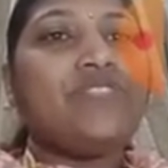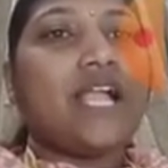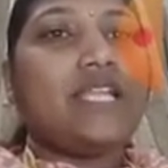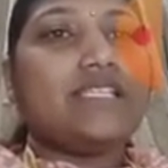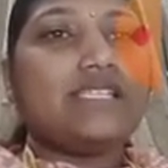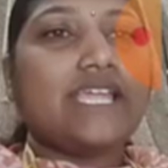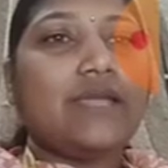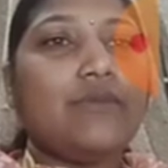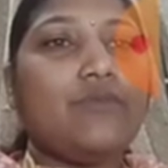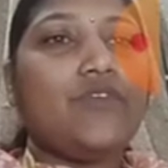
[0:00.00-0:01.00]
At the
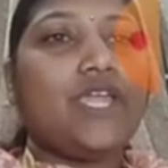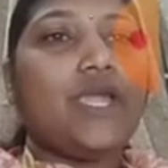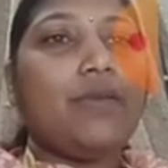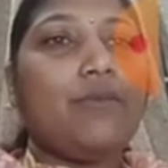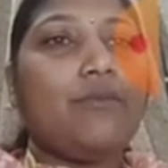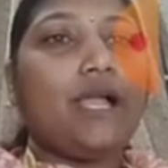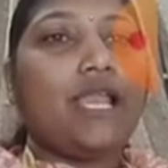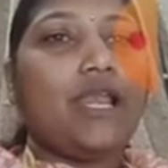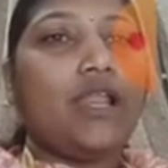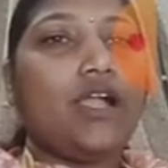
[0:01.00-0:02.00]
same way,
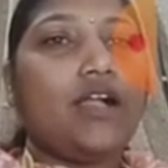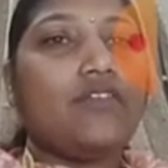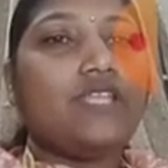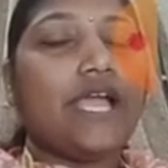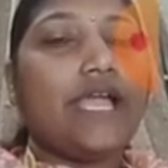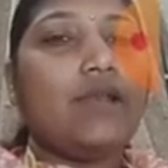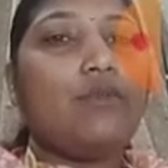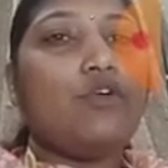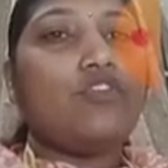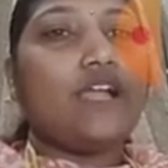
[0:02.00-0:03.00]
with the
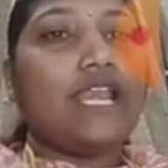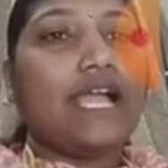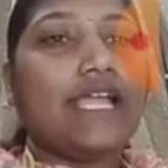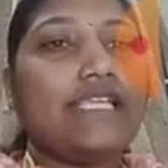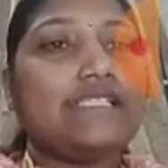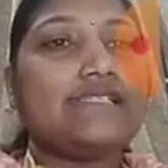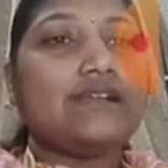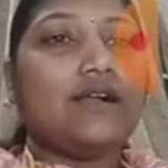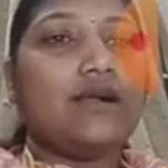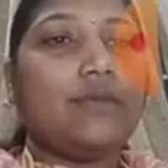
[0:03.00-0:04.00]
help of Alice's
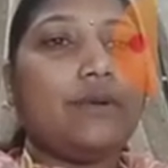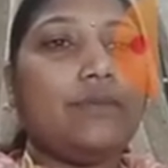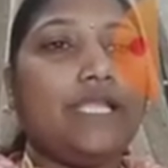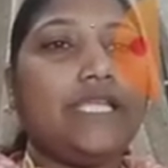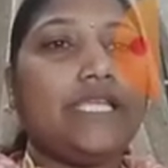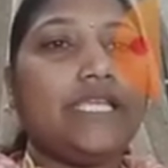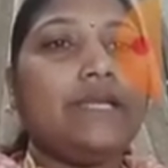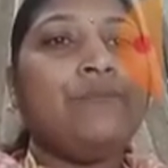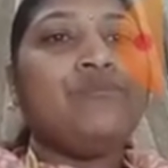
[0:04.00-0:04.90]
public key,